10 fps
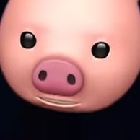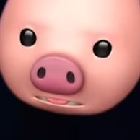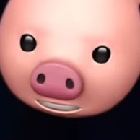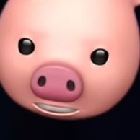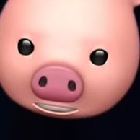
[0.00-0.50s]

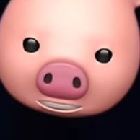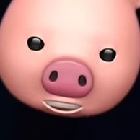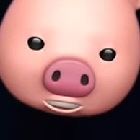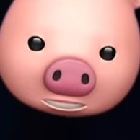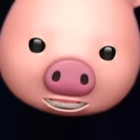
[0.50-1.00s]
Responding to the
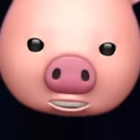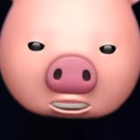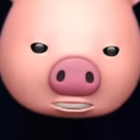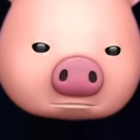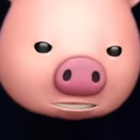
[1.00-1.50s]
distress
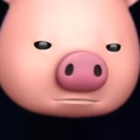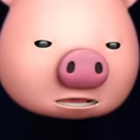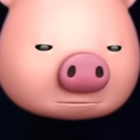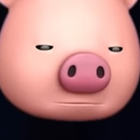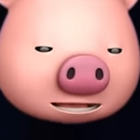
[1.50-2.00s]
call,
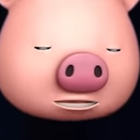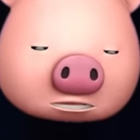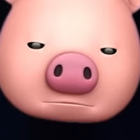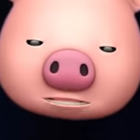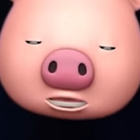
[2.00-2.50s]
SpongeBob,
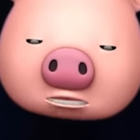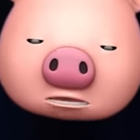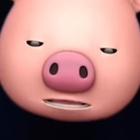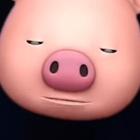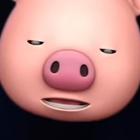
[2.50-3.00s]
Patrick, and Mr.
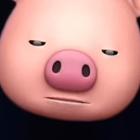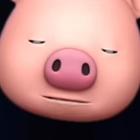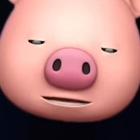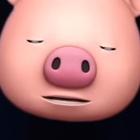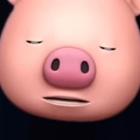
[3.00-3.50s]
Krabs leave
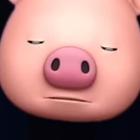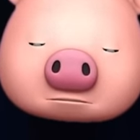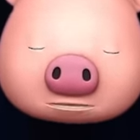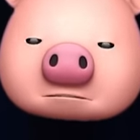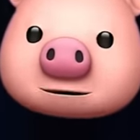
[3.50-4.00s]
Miss
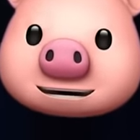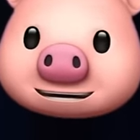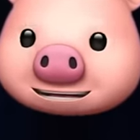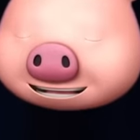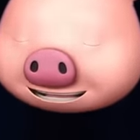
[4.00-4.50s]
Miss